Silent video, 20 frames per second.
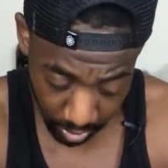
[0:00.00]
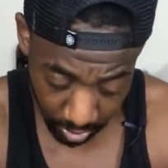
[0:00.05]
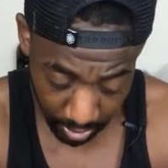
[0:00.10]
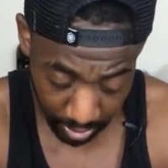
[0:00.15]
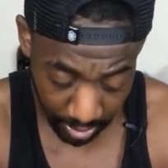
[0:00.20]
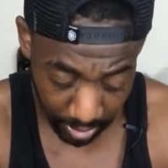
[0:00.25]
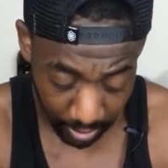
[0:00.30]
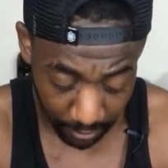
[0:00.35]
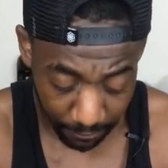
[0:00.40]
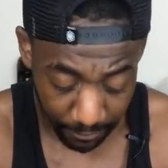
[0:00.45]

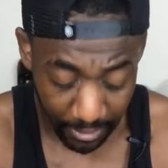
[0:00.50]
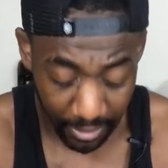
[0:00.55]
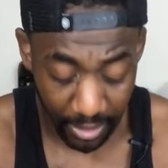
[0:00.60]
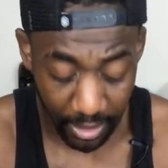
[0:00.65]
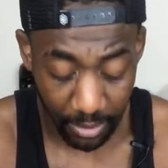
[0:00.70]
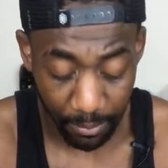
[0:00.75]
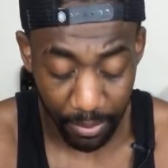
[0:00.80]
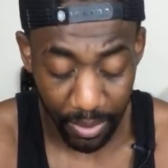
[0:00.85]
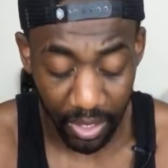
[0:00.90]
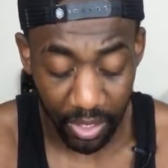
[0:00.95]
And I think that
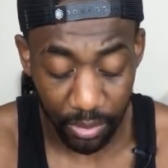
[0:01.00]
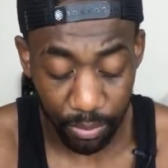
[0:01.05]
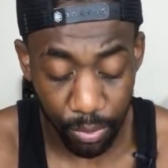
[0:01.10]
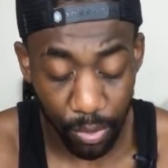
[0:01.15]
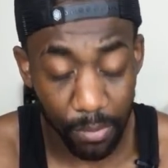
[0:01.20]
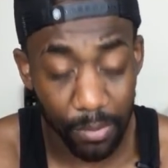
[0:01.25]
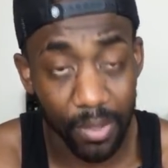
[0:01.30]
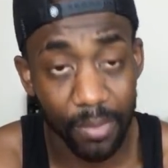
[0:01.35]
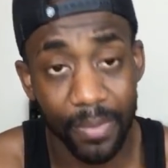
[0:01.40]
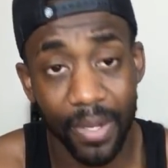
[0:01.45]
the biggest
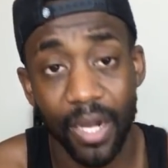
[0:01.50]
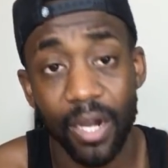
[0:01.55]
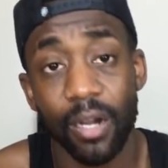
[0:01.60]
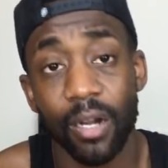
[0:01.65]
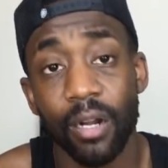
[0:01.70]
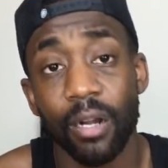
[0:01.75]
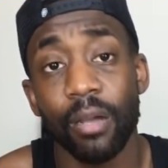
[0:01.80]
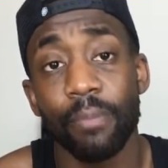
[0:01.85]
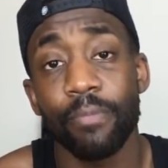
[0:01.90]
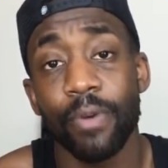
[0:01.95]
problem at our
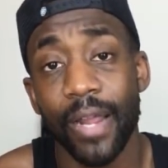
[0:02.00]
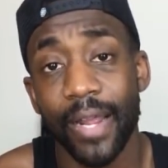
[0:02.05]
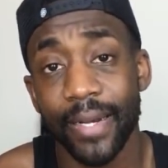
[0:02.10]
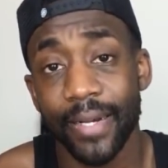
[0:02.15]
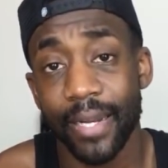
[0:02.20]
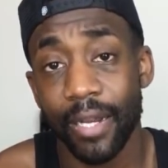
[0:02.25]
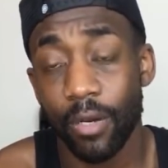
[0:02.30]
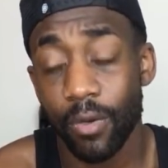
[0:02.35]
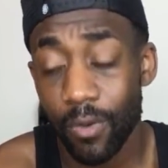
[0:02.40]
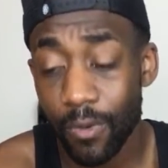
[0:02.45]
club right
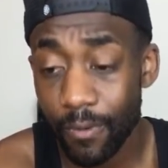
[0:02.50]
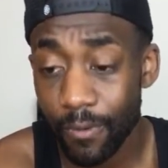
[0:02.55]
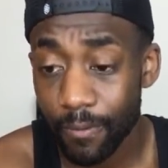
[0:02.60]
now